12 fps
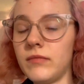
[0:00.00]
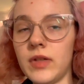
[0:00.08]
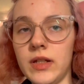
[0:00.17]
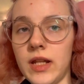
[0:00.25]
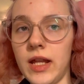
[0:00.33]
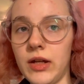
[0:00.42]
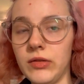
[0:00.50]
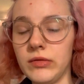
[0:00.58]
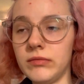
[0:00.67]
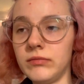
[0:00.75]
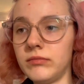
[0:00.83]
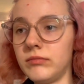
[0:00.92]
a
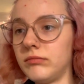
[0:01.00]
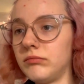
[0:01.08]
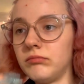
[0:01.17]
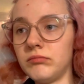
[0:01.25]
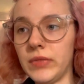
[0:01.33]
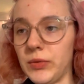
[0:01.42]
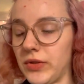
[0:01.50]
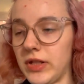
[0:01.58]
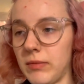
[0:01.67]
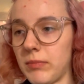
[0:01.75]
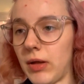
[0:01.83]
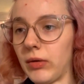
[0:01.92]
nail. It was
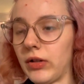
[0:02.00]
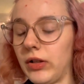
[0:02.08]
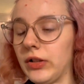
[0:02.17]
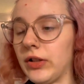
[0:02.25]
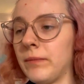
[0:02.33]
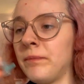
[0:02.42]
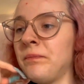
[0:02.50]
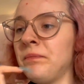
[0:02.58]
dip powder color.